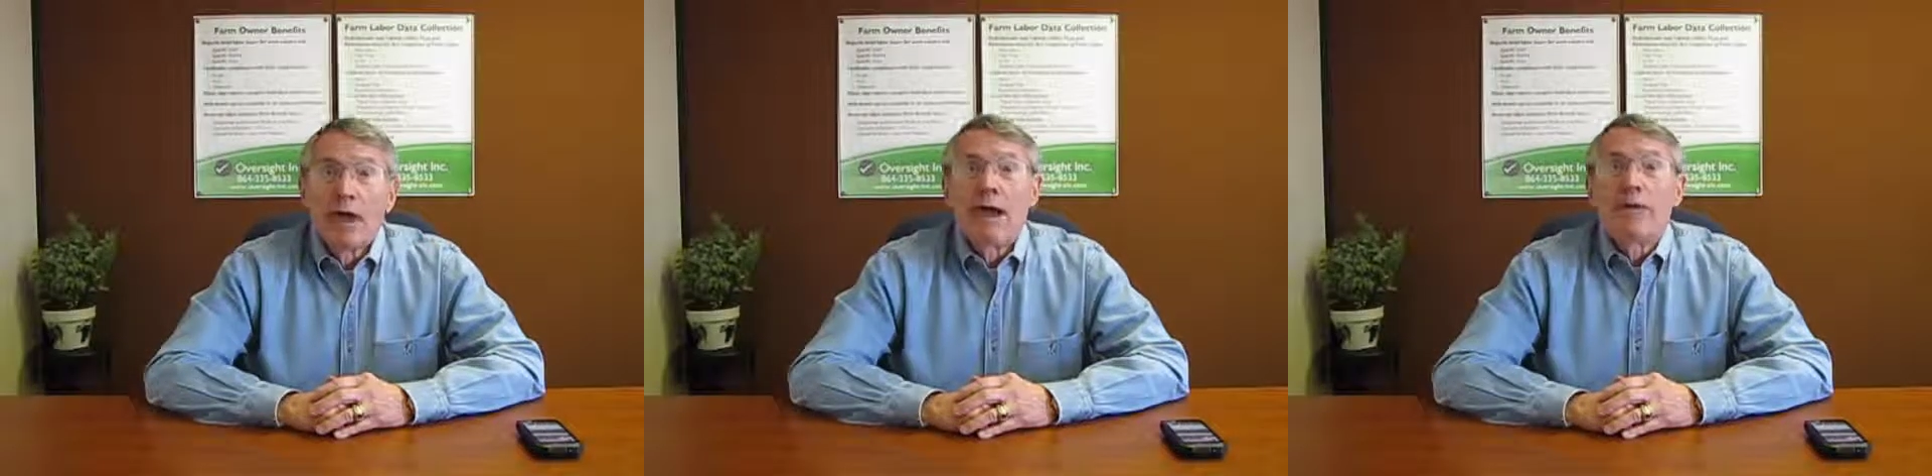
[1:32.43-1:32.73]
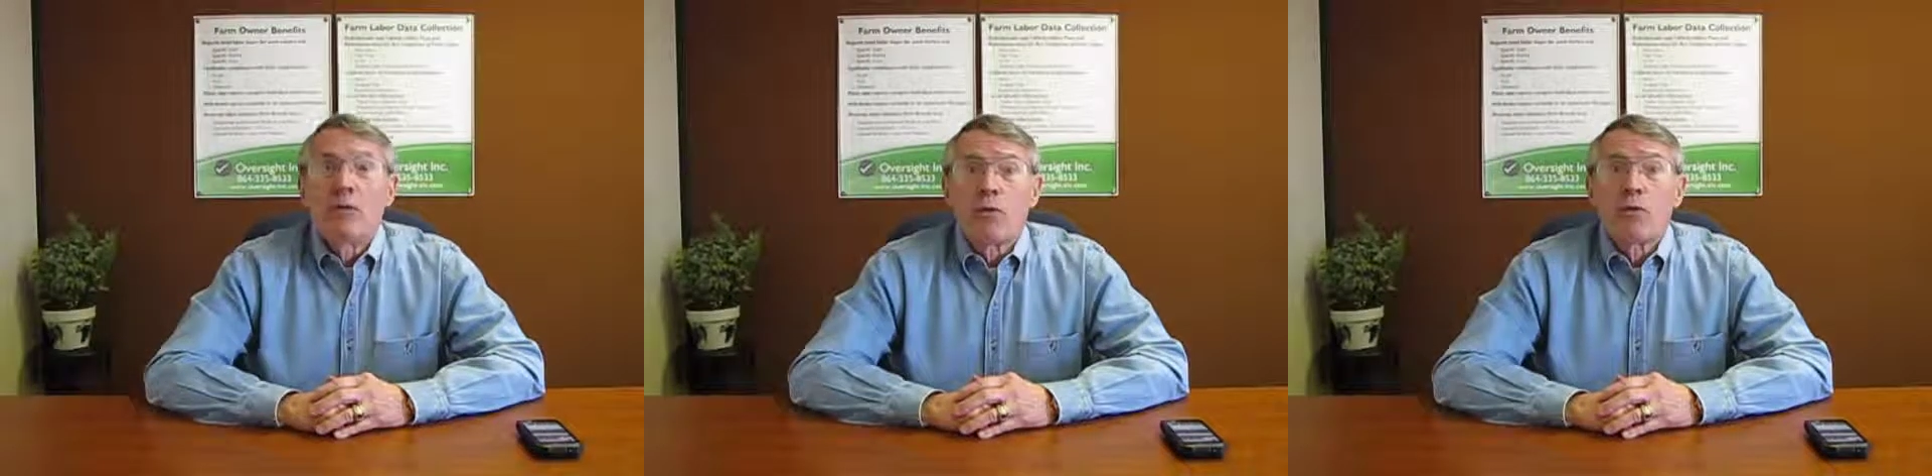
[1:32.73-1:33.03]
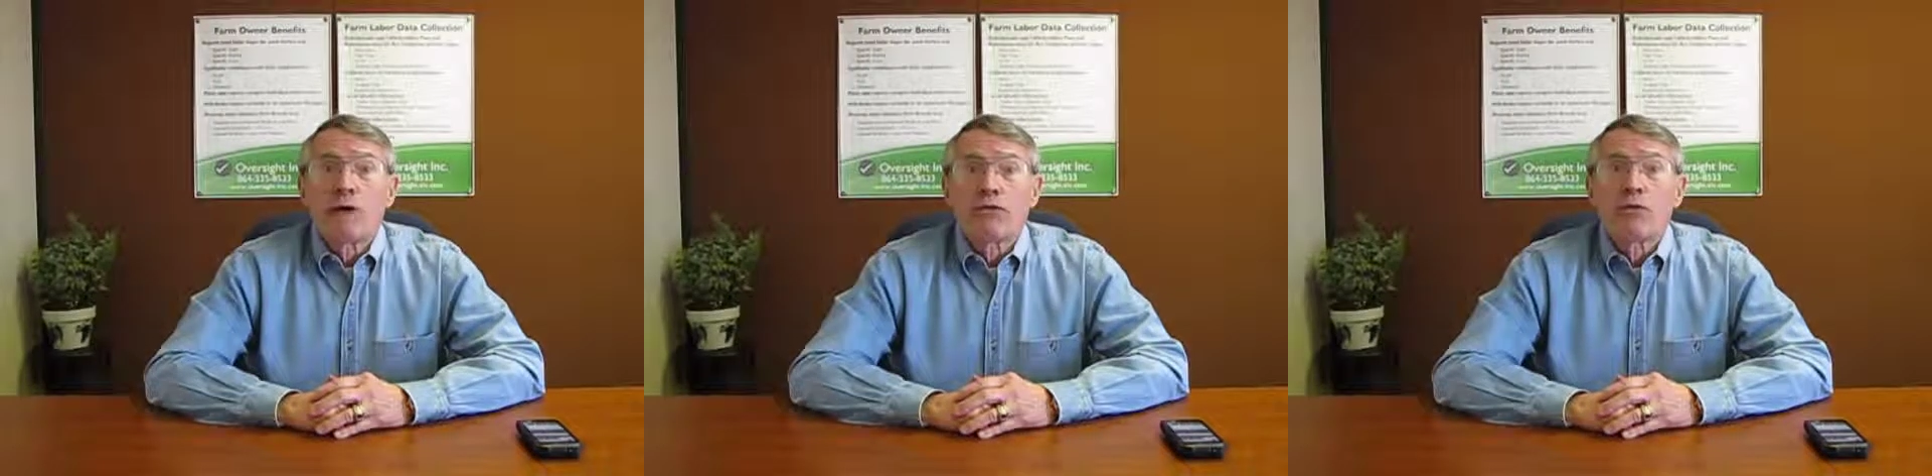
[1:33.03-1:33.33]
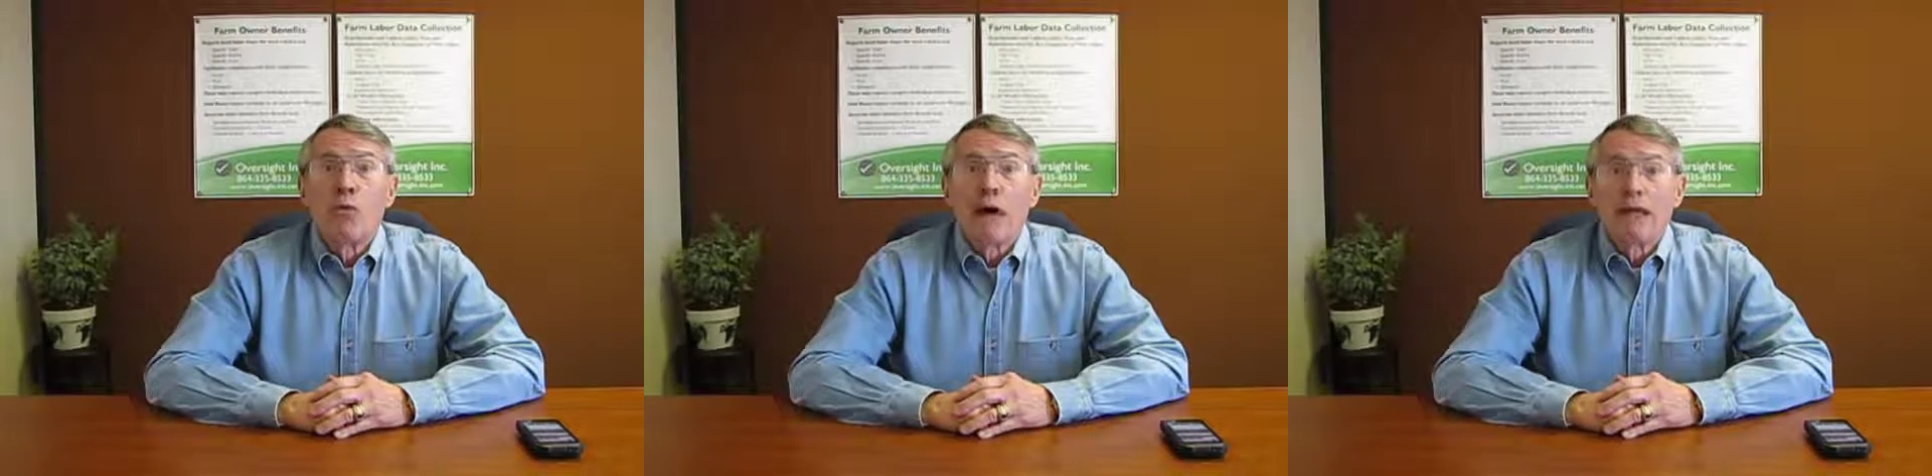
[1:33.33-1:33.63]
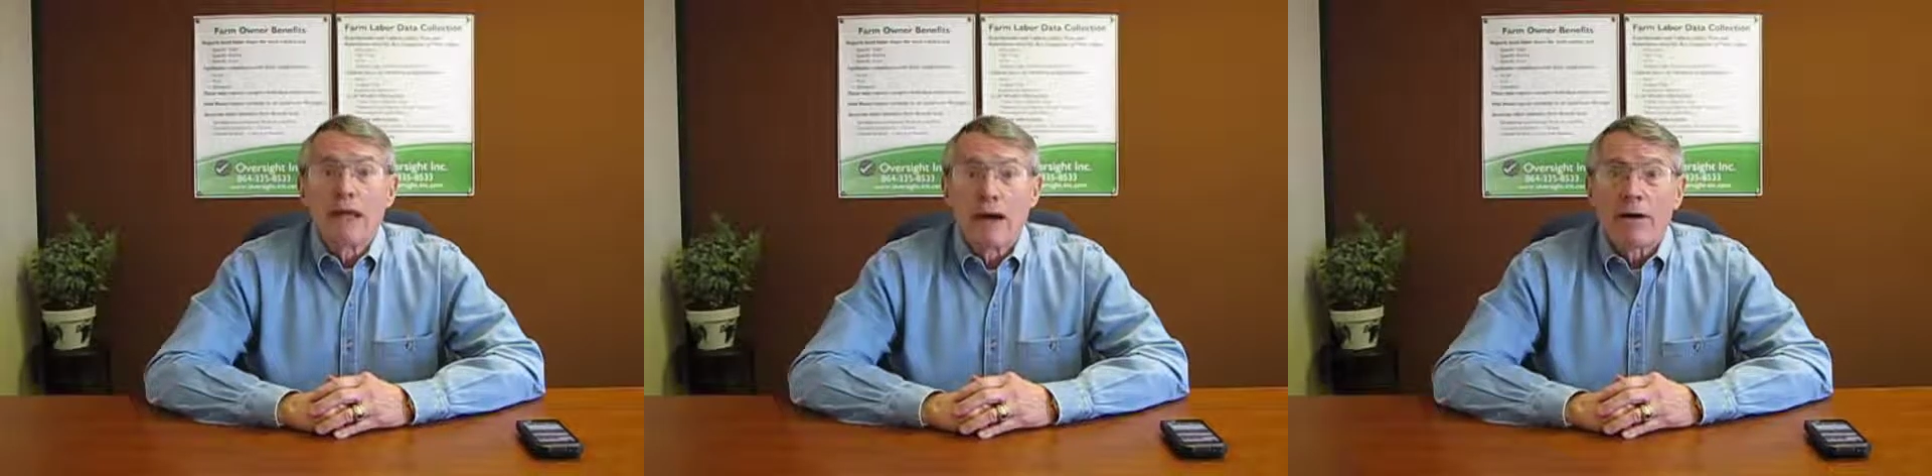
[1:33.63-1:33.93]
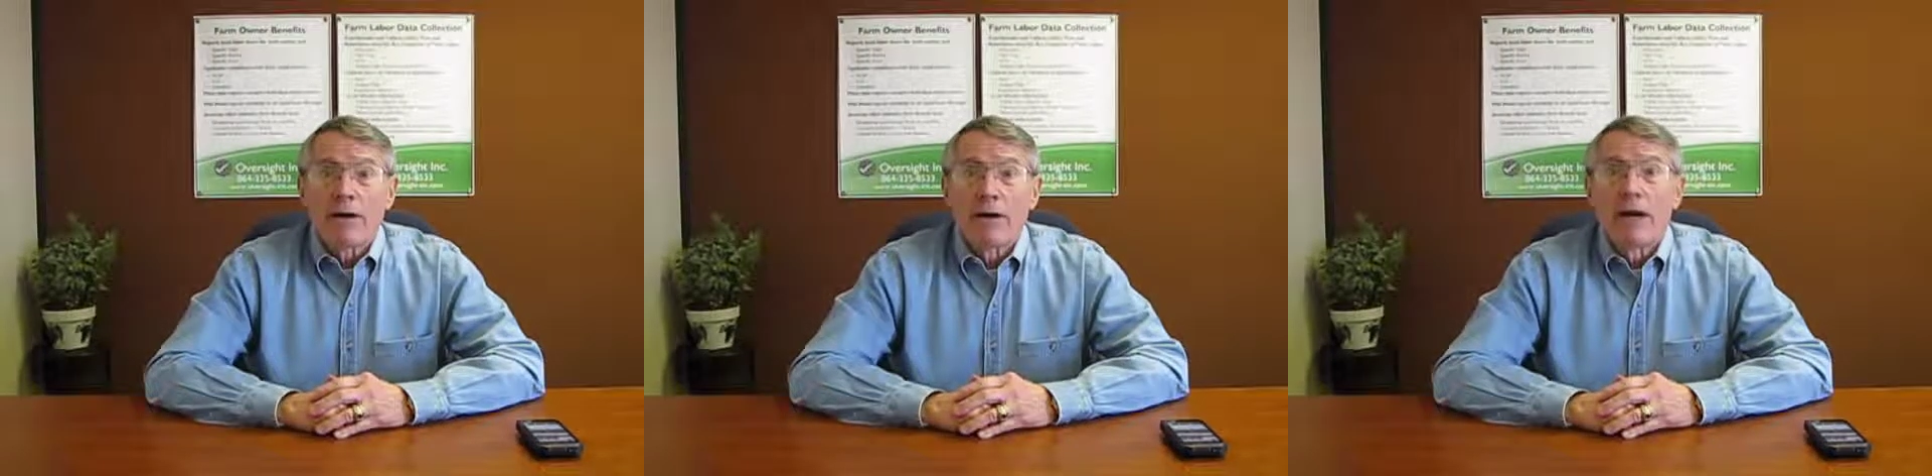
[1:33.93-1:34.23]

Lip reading: and the worker gets one count